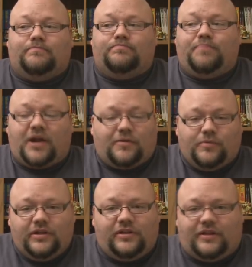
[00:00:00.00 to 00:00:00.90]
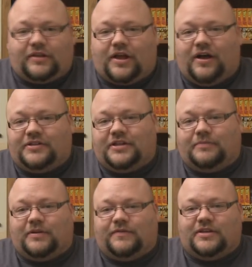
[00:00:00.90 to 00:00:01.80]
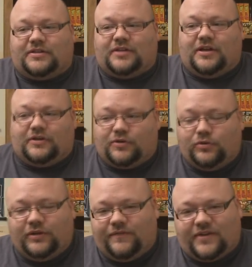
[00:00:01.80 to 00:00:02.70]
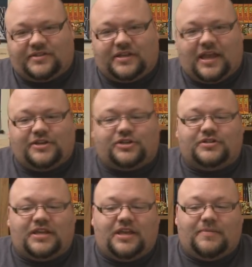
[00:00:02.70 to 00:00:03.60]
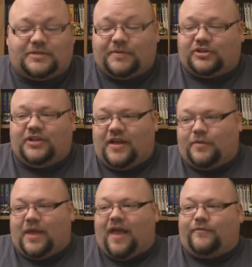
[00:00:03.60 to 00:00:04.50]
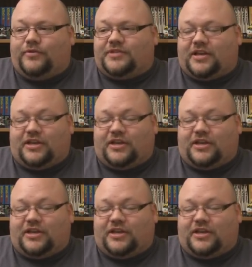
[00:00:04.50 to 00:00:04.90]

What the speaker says: But I really like the concept of this ghoul investigation team, especially now that we have ones